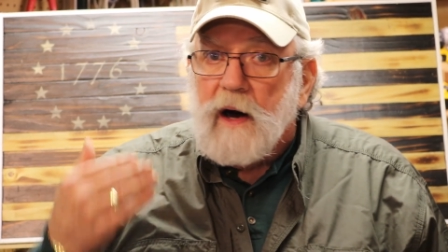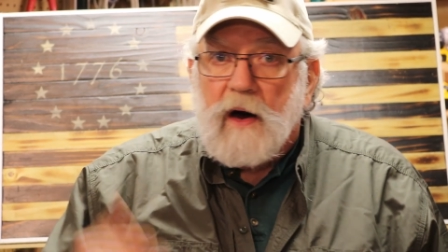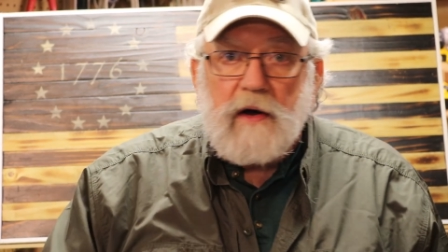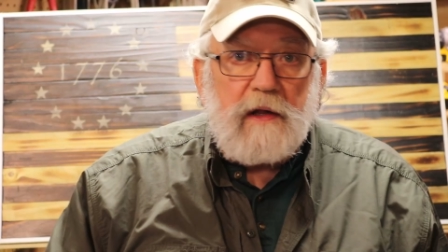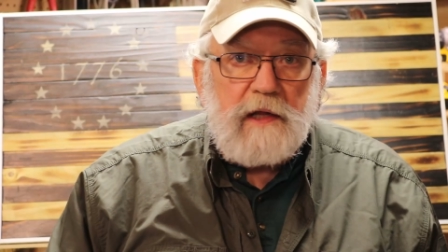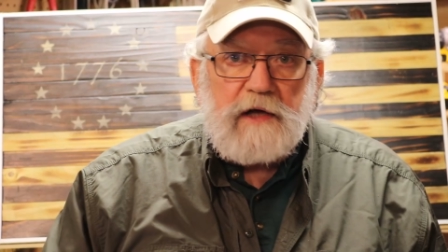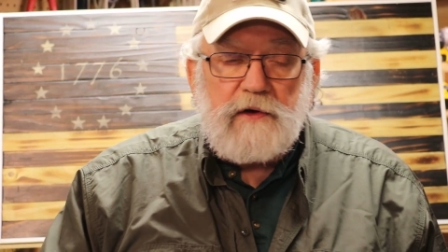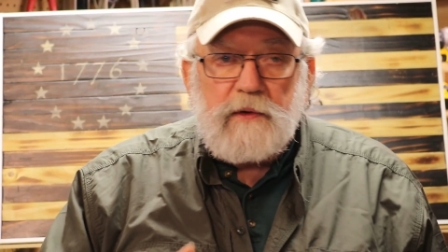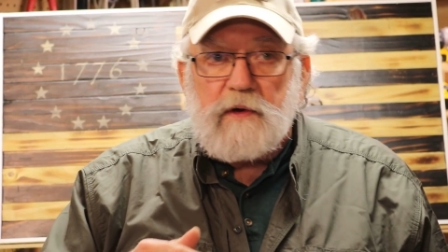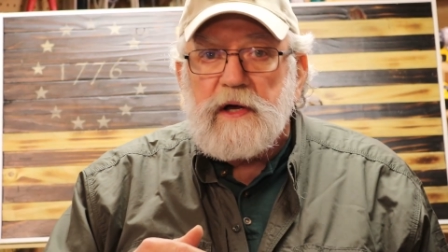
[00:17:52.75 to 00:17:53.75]
Our
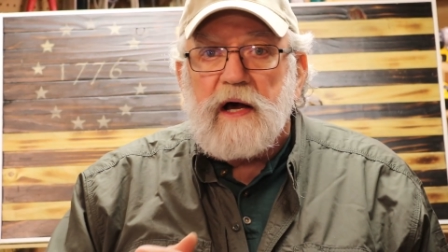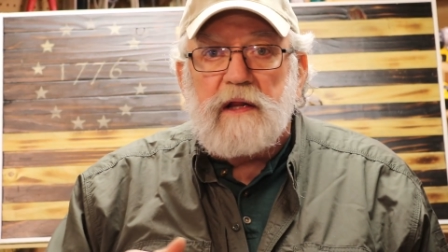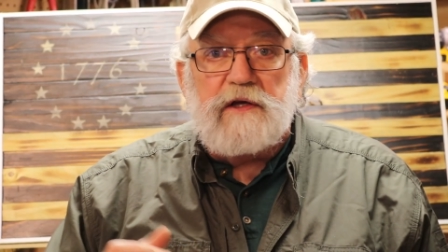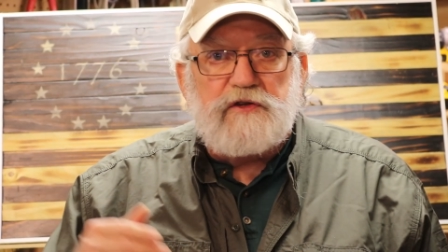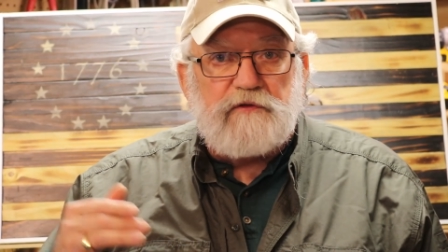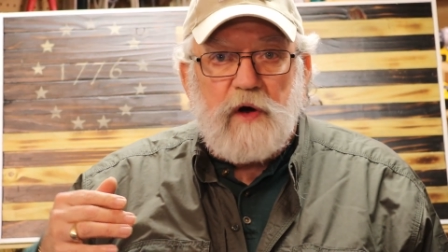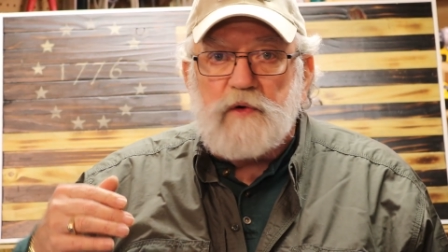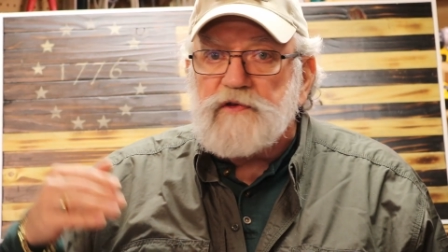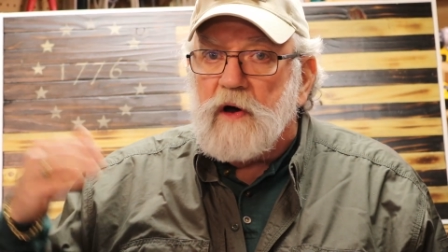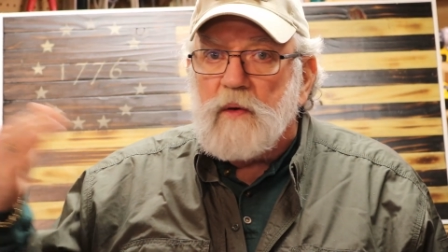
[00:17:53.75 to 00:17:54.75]
electoral college
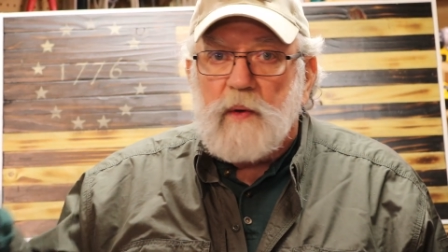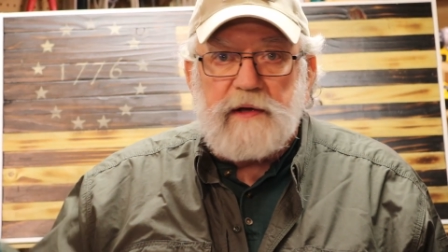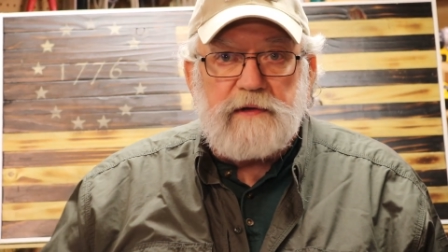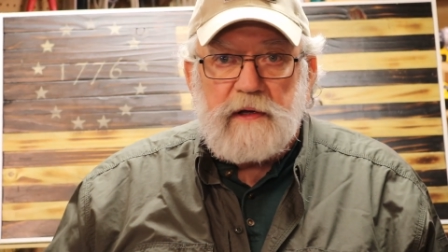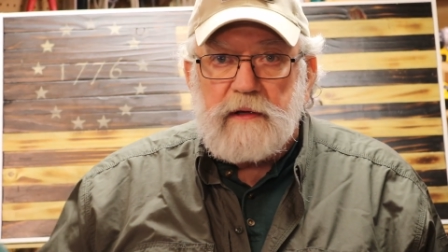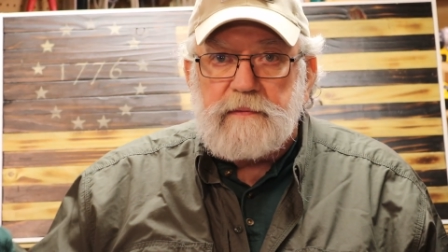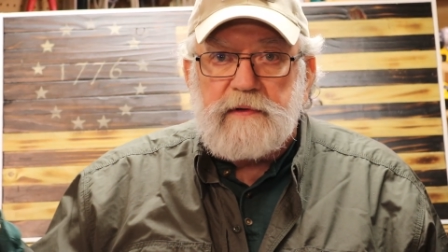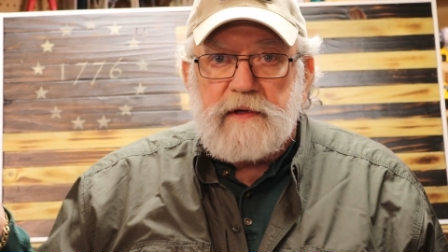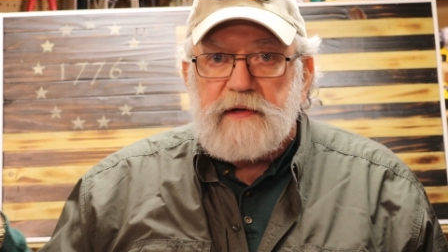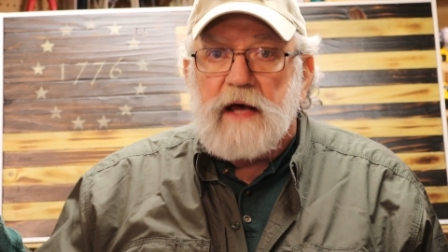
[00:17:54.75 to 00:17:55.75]
votes all went to,
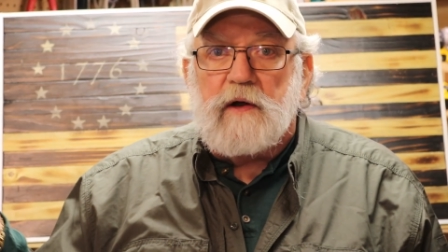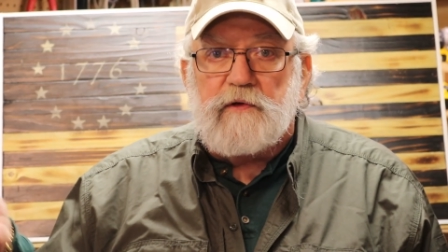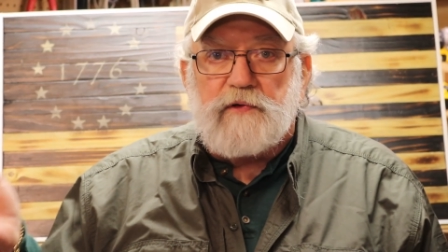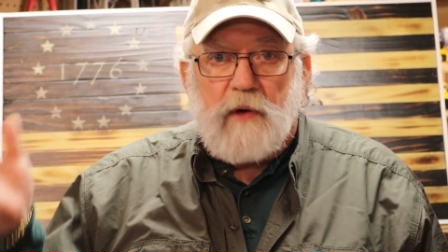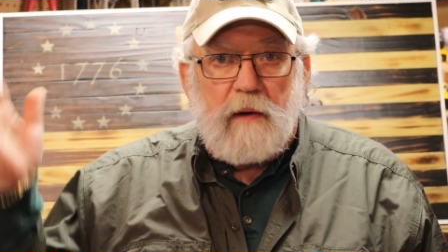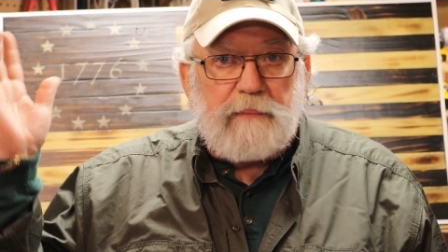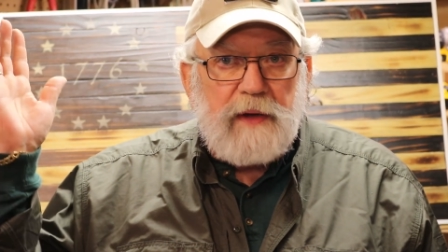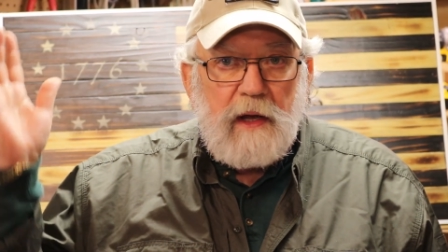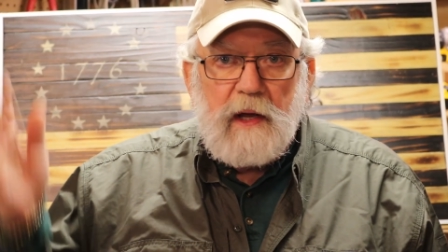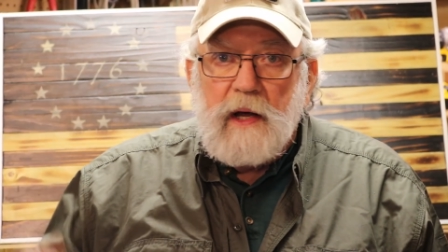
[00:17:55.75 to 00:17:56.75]
to Donald Trump,
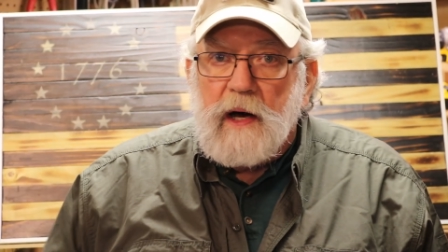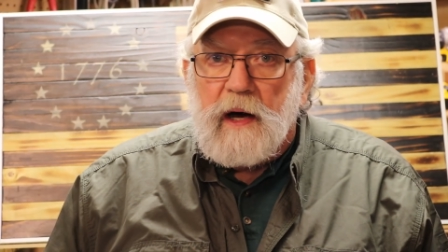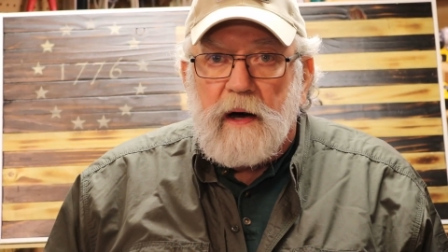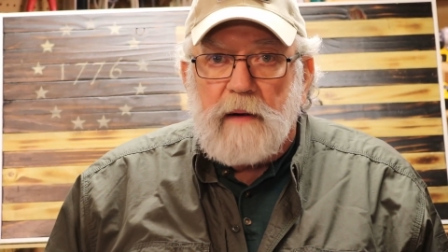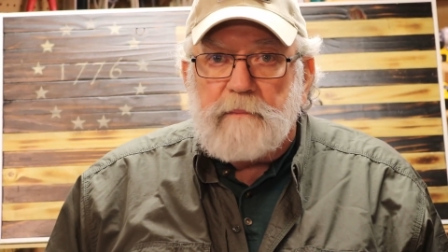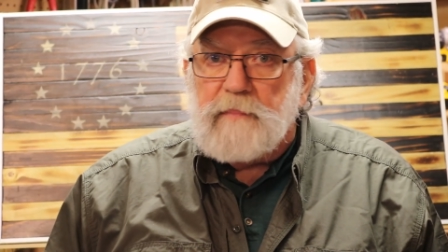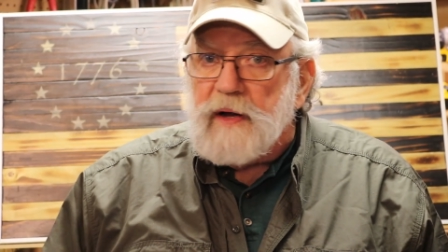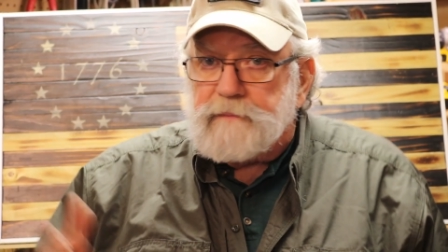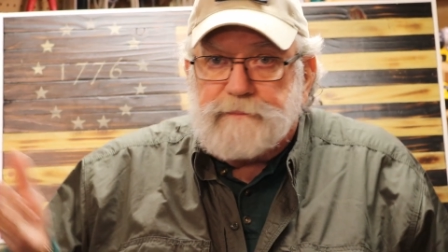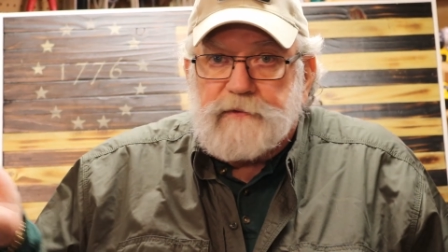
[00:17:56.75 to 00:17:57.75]
um,
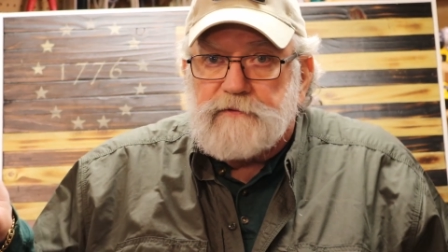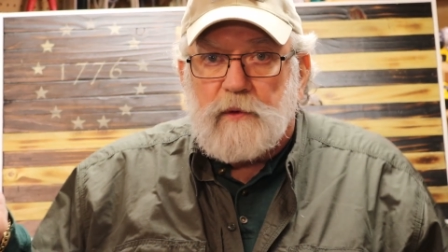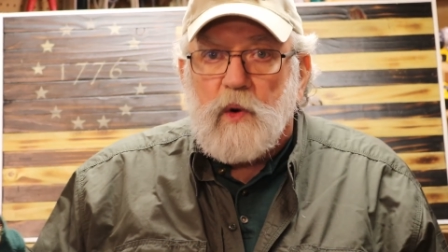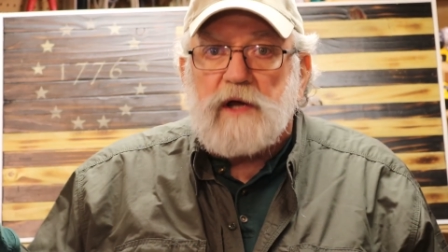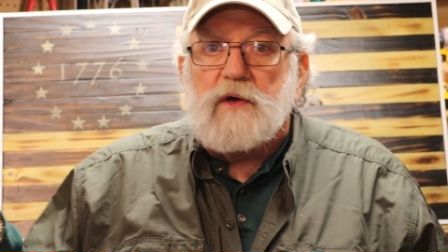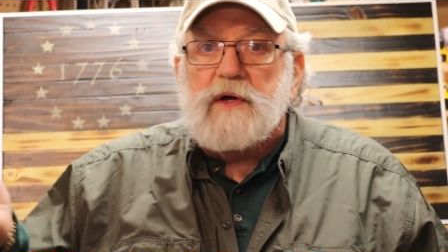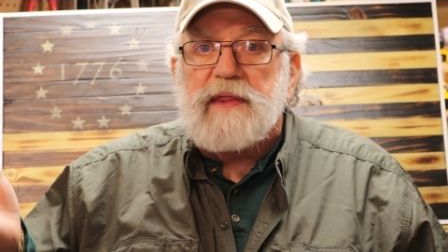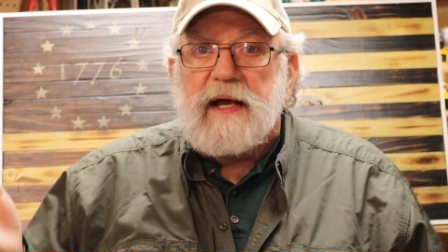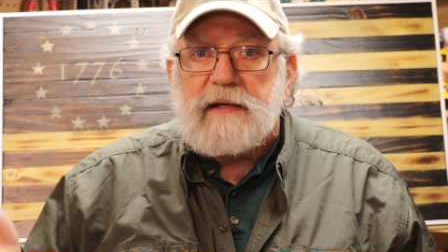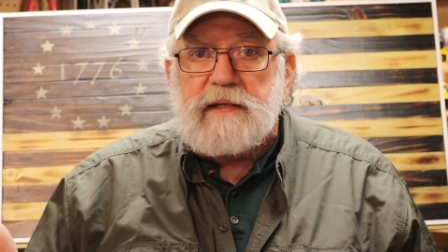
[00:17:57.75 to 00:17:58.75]
but for what
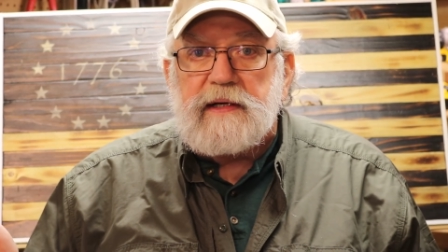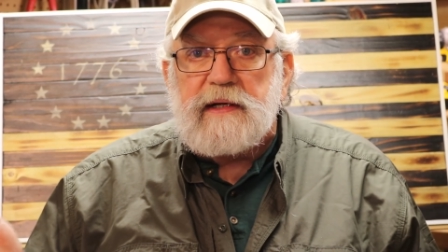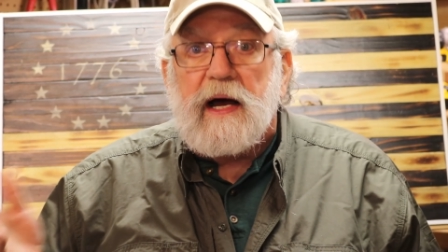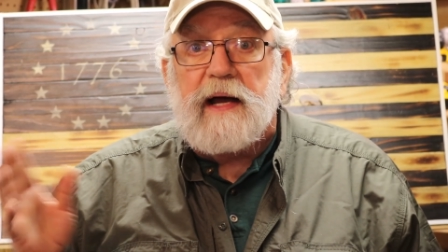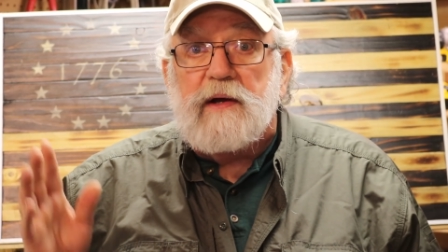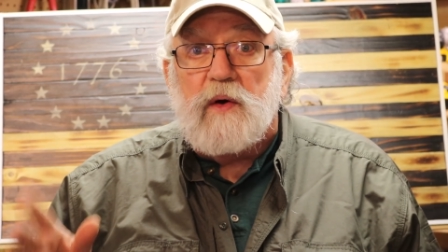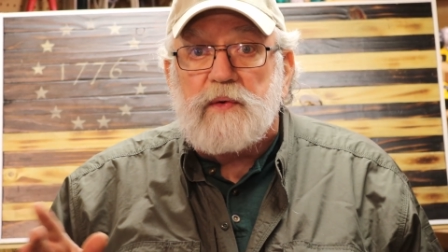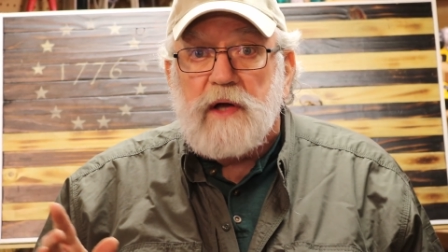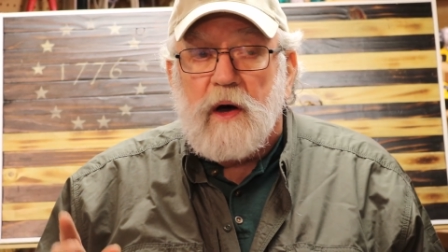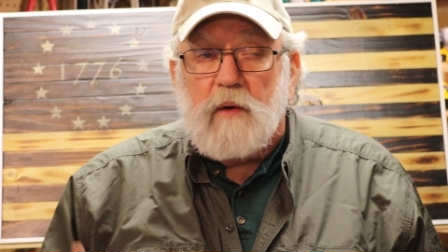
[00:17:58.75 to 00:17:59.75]
good that did, I
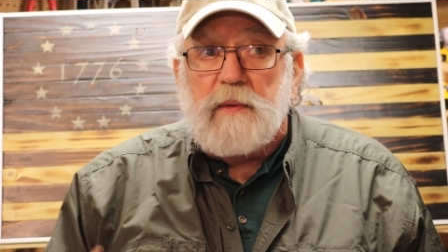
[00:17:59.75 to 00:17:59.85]
don't know.